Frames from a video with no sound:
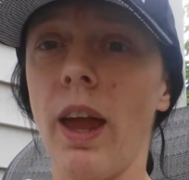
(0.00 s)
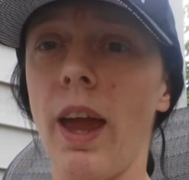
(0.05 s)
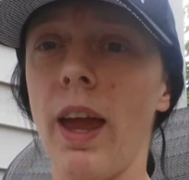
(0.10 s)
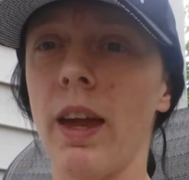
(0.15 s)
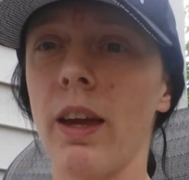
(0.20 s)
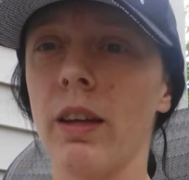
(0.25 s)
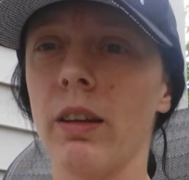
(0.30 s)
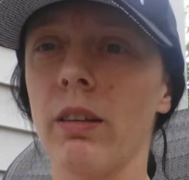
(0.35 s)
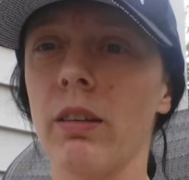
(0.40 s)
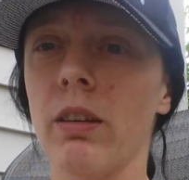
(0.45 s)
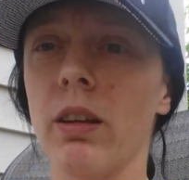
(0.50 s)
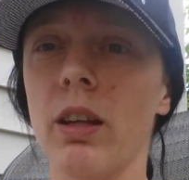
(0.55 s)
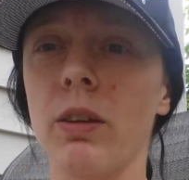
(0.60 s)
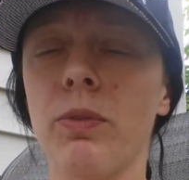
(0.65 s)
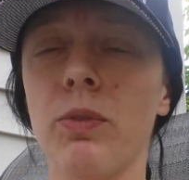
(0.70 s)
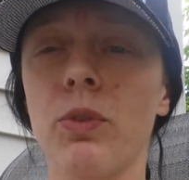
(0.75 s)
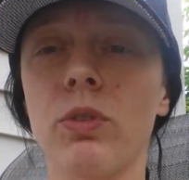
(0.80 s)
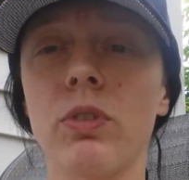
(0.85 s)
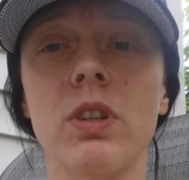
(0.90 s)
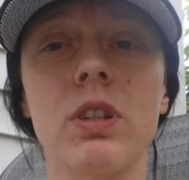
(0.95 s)
and
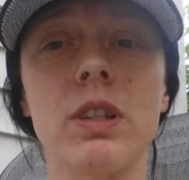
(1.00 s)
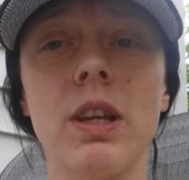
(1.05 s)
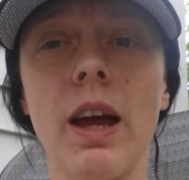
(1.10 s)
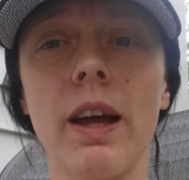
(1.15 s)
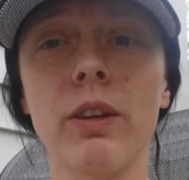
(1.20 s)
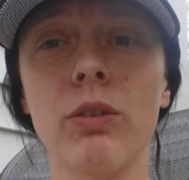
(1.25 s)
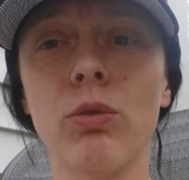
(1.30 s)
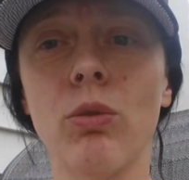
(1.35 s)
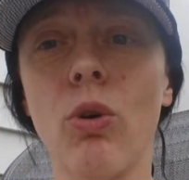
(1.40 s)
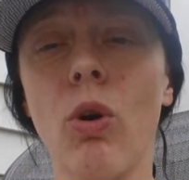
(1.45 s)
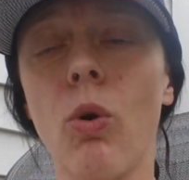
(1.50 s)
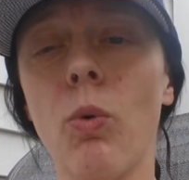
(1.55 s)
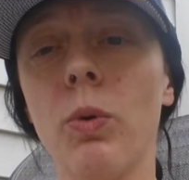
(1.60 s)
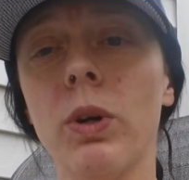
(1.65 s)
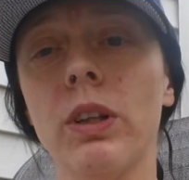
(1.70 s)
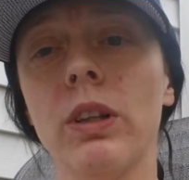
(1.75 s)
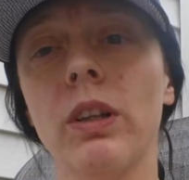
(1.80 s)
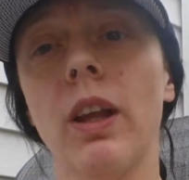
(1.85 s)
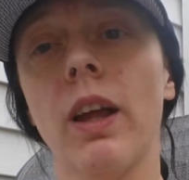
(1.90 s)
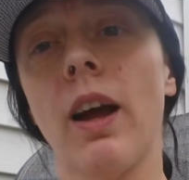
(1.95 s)
if you decide to go
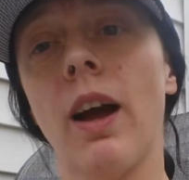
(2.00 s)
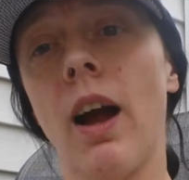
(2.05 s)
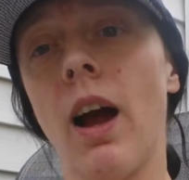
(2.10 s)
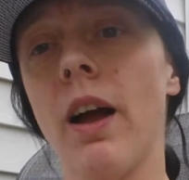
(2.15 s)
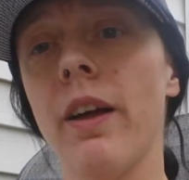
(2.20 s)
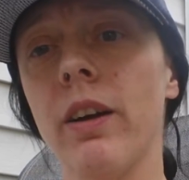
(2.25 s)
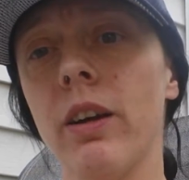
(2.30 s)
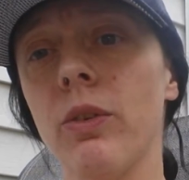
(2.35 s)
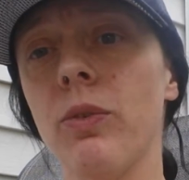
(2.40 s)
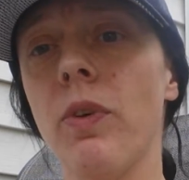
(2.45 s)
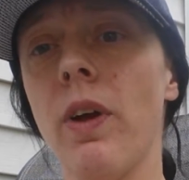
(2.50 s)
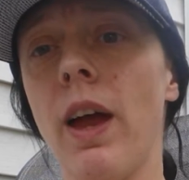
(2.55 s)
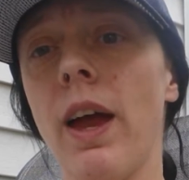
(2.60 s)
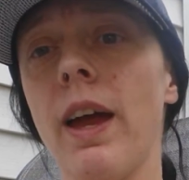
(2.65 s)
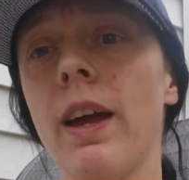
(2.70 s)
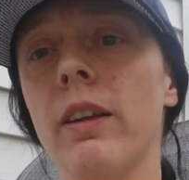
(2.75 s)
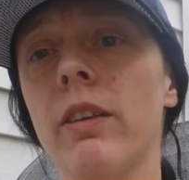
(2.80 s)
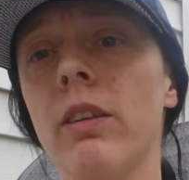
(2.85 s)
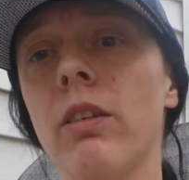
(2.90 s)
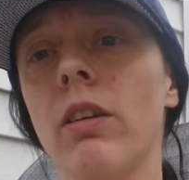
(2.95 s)
with like higher
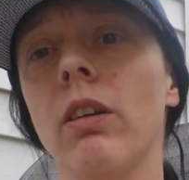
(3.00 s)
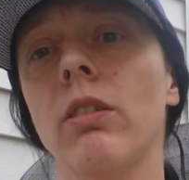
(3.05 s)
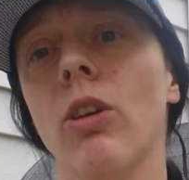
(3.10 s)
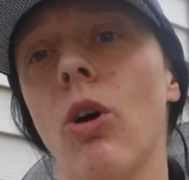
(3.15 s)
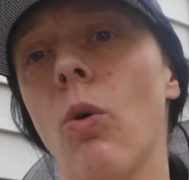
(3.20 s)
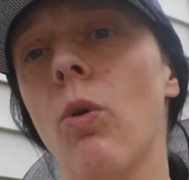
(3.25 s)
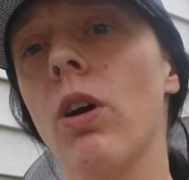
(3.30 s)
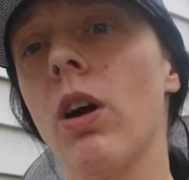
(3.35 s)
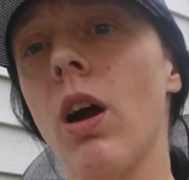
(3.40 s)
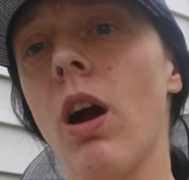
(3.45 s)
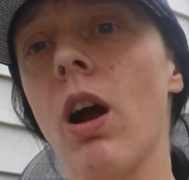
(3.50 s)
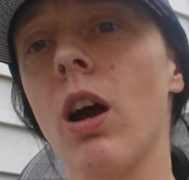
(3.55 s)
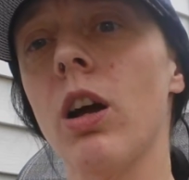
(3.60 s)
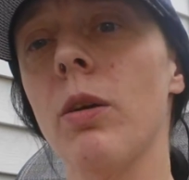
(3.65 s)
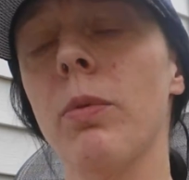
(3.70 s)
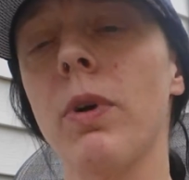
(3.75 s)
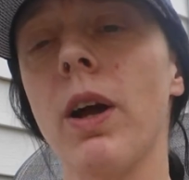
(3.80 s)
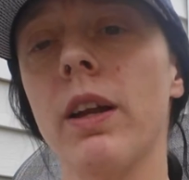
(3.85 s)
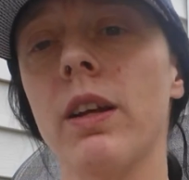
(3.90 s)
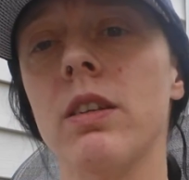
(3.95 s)
fats and lower
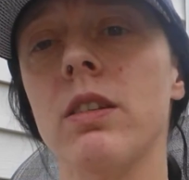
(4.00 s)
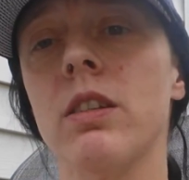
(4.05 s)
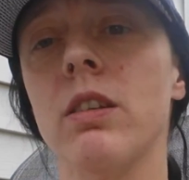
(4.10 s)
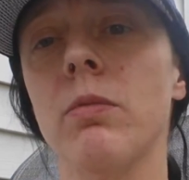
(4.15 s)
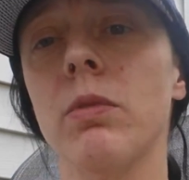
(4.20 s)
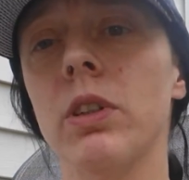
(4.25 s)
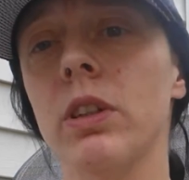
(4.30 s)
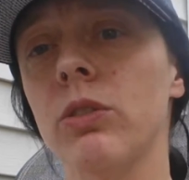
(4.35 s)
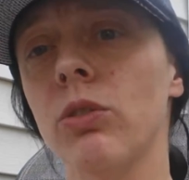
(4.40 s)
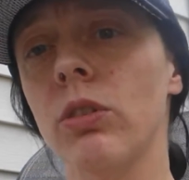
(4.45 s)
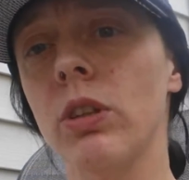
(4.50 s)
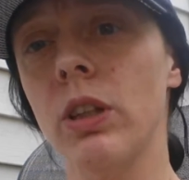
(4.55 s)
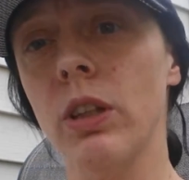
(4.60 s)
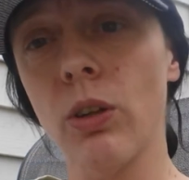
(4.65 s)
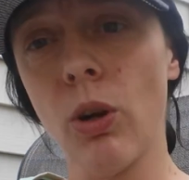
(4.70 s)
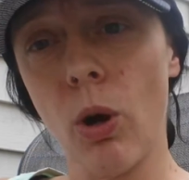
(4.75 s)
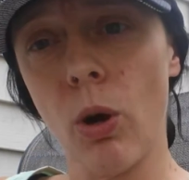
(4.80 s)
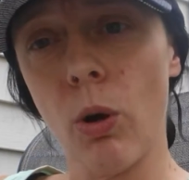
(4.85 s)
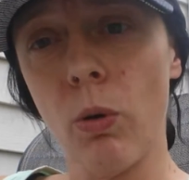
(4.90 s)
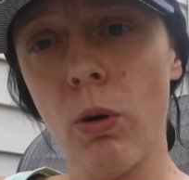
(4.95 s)
carb kind of similar to
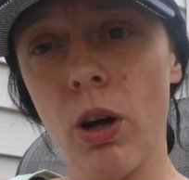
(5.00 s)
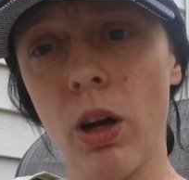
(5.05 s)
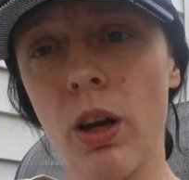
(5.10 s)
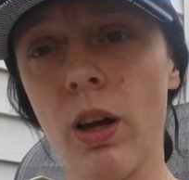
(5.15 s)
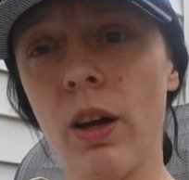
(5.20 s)
keto